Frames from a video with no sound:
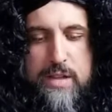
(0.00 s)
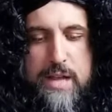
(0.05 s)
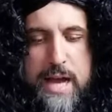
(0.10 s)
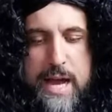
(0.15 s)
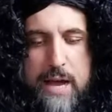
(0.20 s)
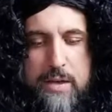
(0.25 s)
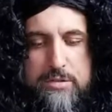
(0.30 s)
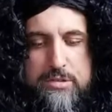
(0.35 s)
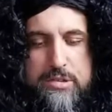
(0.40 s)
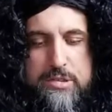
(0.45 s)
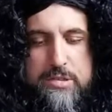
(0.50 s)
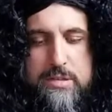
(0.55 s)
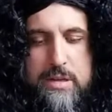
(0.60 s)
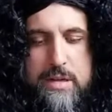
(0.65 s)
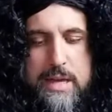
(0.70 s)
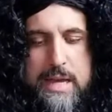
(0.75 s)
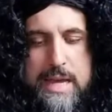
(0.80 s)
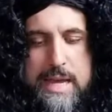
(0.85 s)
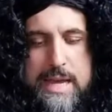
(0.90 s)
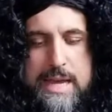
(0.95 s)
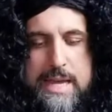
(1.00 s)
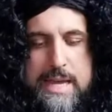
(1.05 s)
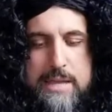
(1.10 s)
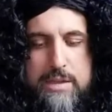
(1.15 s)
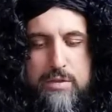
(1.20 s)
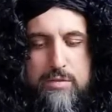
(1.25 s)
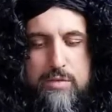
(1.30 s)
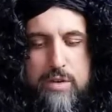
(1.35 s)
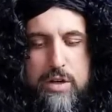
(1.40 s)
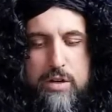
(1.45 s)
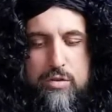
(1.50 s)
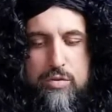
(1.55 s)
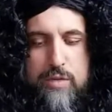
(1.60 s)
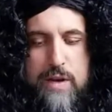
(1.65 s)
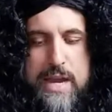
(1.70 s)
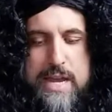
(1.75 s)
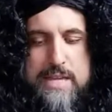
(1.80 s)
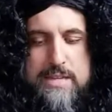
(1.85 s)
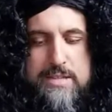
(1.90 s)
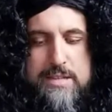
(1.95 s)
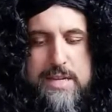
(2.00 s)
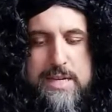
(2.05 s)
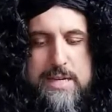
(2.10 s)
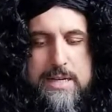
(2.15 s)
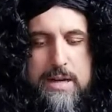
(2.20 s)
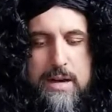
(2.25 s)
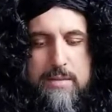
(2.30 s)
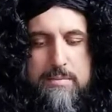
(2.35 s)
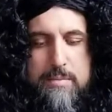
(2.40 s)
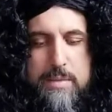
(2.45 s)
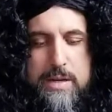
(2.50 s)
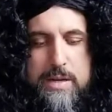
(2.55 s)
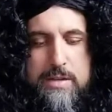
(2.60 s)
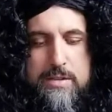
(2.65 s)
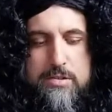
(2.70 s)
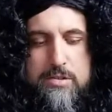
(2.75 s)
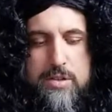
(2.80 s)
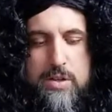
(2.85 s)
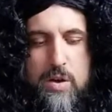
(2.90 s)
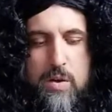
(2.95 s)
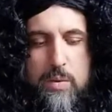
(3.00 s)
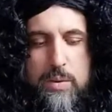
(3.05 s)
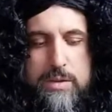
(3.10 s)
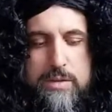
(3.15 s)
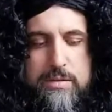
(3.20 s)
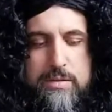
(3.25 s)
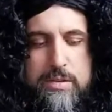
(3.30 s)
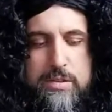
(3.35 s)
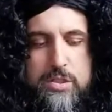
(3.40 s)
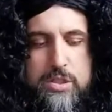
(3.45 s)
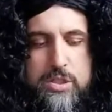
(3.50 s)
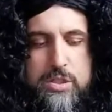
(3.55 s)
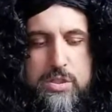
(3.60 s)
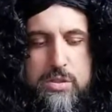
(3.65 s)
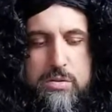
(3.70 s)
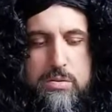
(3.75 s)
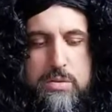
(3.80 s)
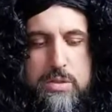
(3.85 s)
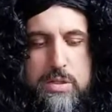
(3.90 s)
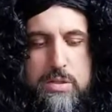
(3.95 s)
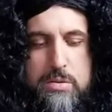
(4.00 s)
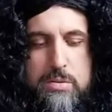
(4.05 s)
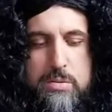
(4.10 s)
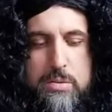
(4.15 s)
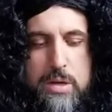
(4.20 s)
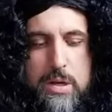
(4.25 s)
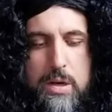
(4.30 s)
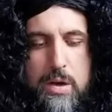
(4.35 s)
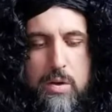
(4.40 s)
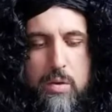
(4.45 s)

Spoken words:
House? Either a crazy gunman is going to shoot you,